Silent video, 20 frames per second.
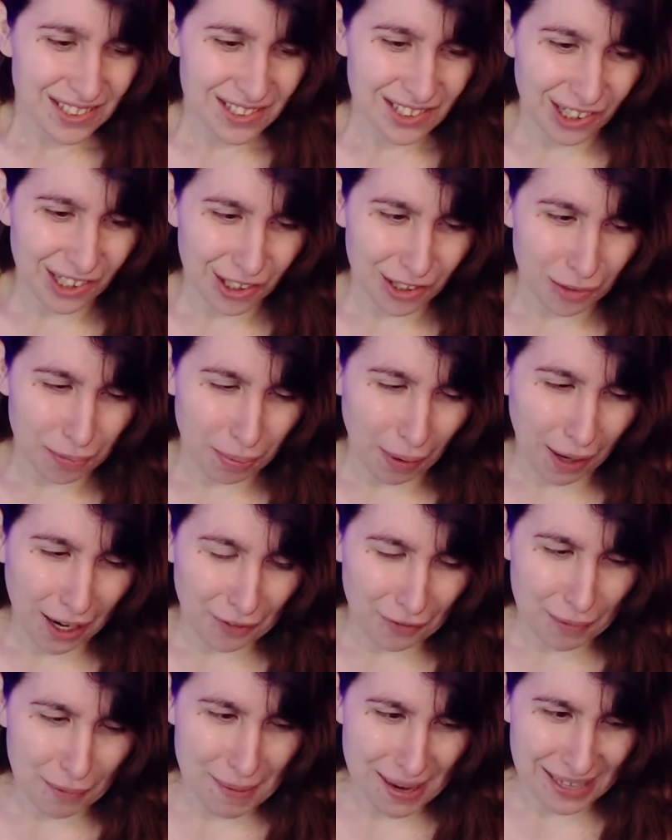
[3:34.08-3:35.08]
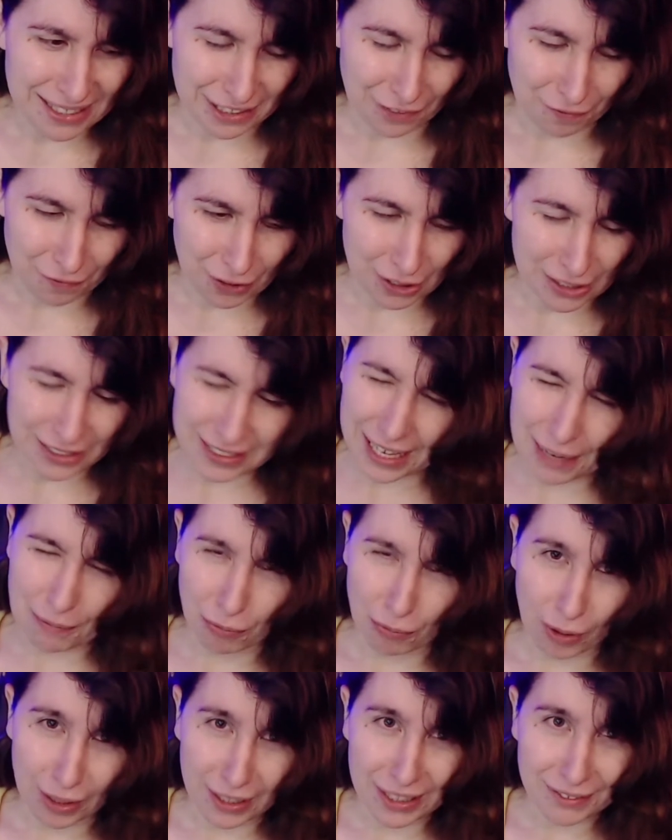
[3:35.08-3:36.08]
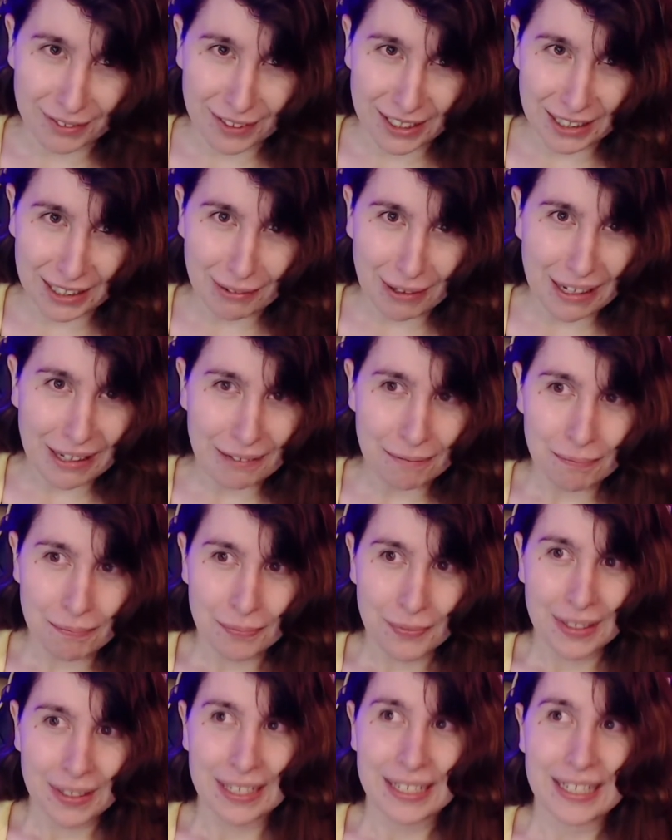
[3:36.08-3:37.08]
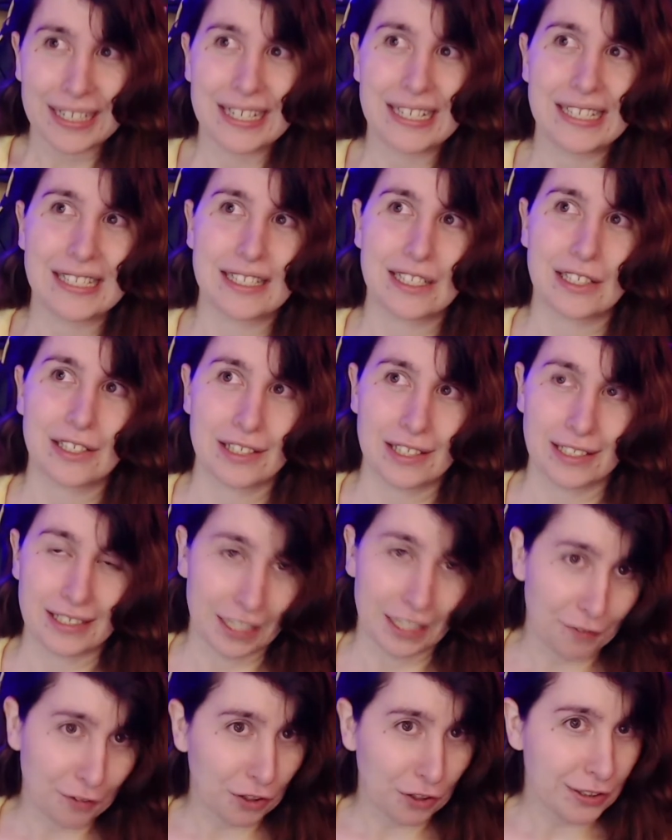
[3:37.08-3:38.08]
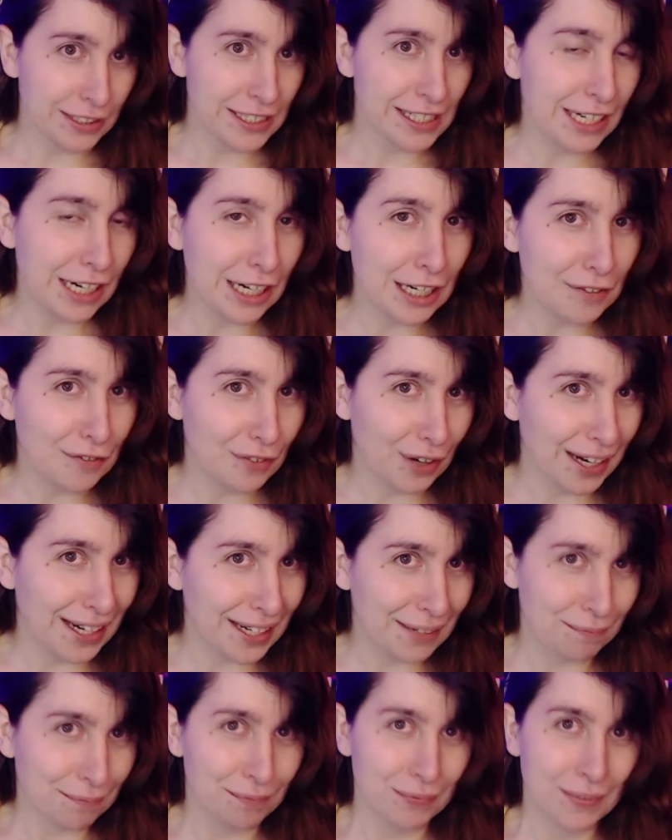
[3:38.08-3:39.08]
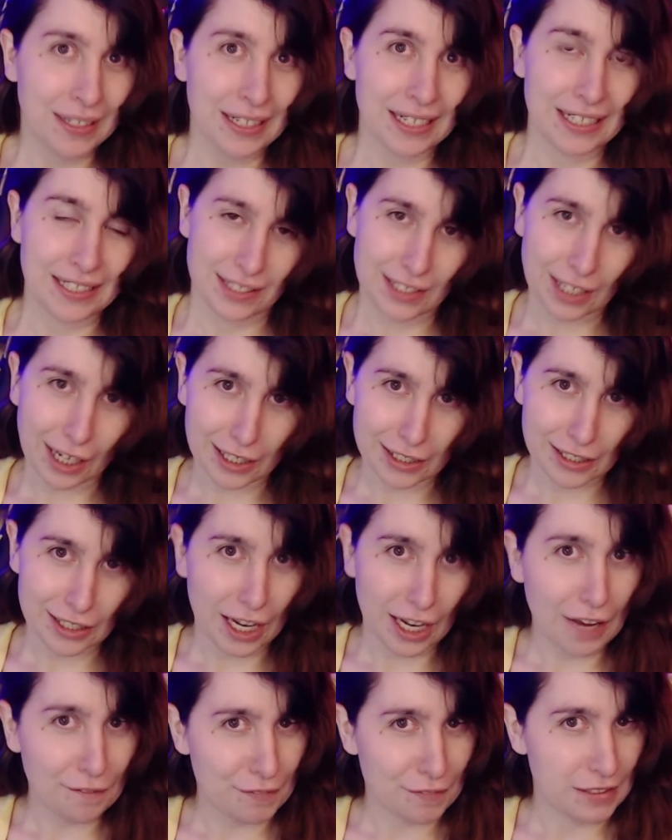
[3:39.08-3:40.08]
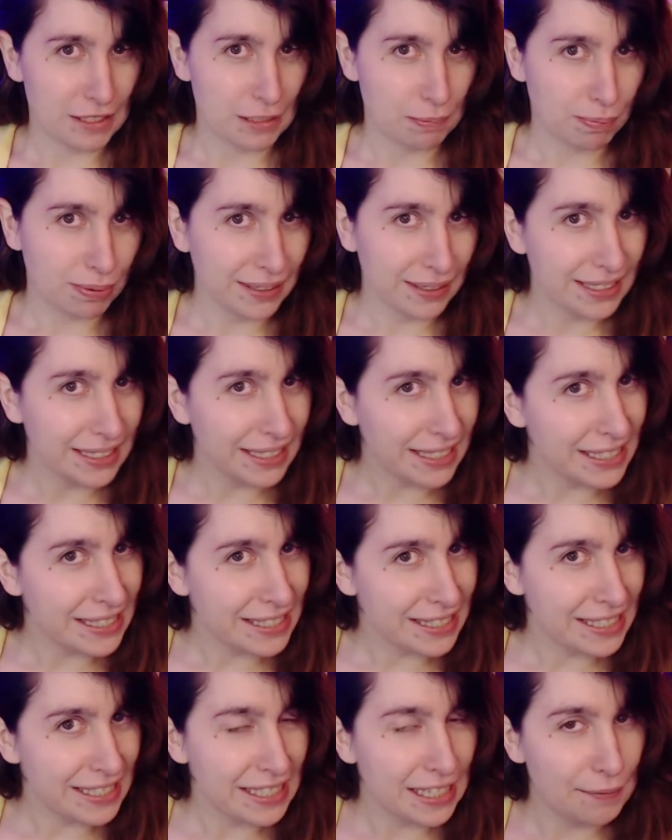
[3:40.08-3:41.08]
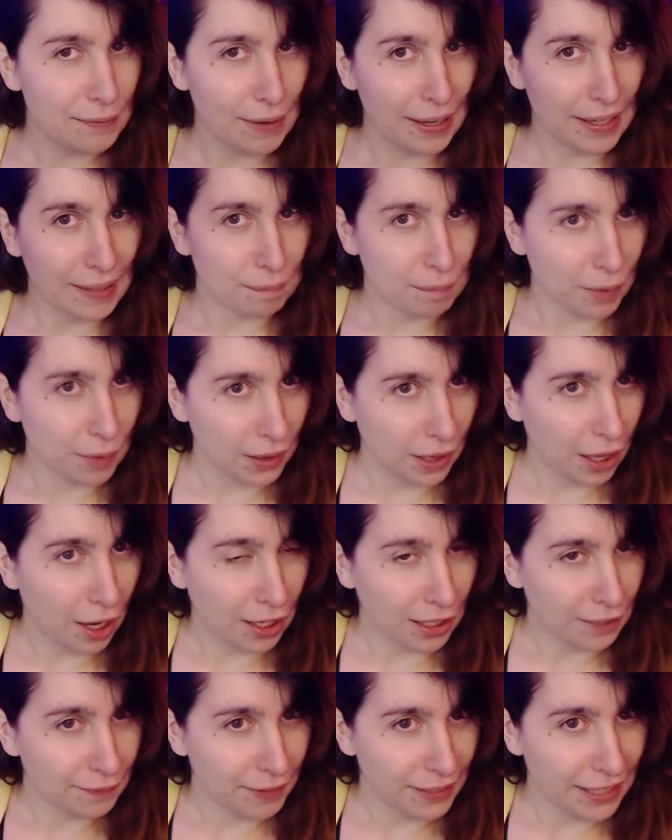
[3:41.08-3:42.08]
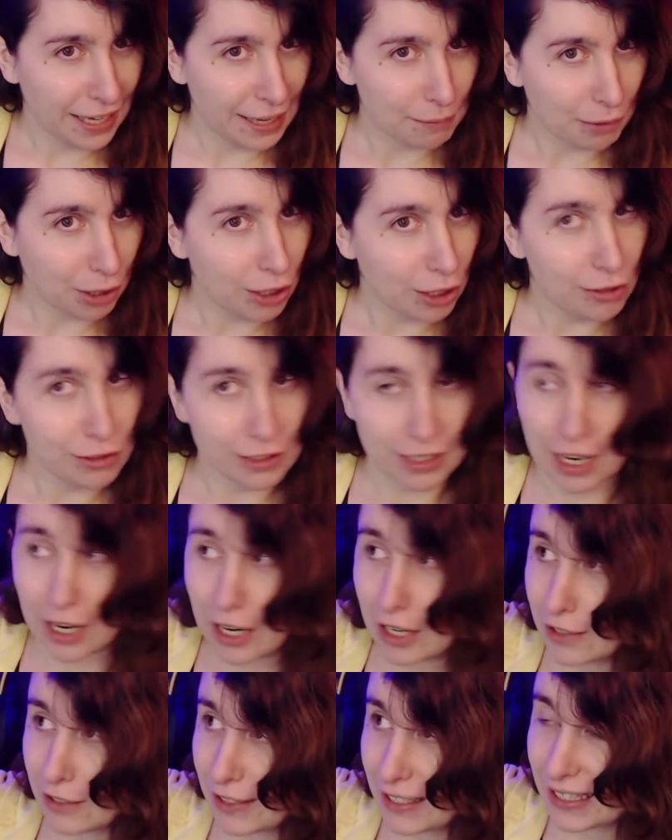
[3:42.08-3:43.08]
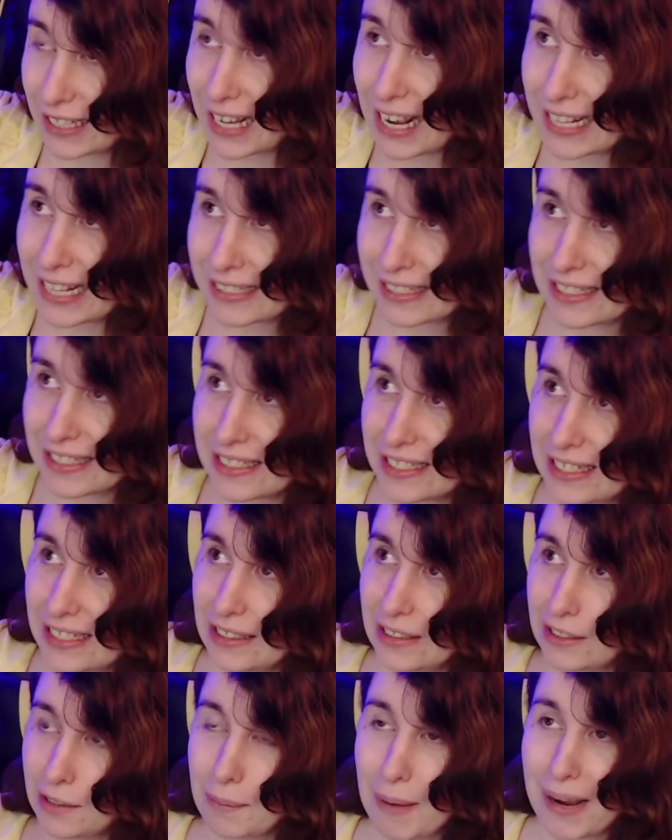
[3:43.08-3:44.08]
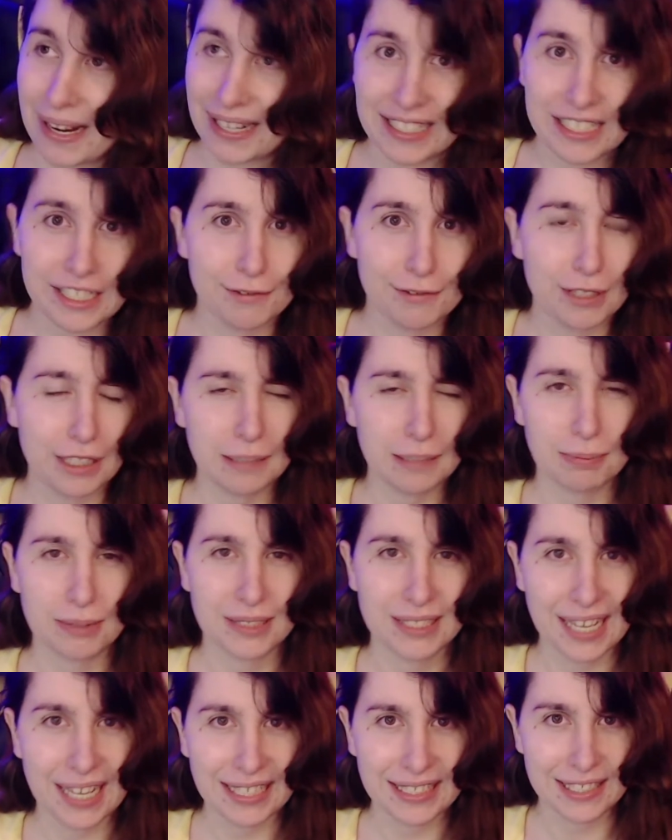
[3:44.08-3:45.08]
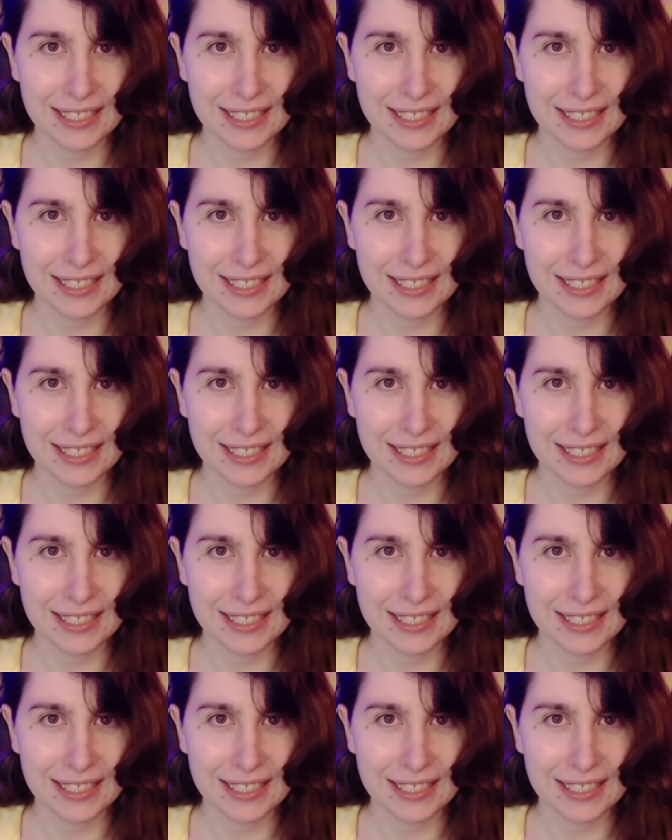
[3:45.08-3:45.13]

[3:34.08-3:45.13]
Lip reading: So part of what makes the first game work really well is there's a difficulty curve, right? It starts off, it's pretty easy, and then the longer the game goes, the harder it gets, until you're making these really precise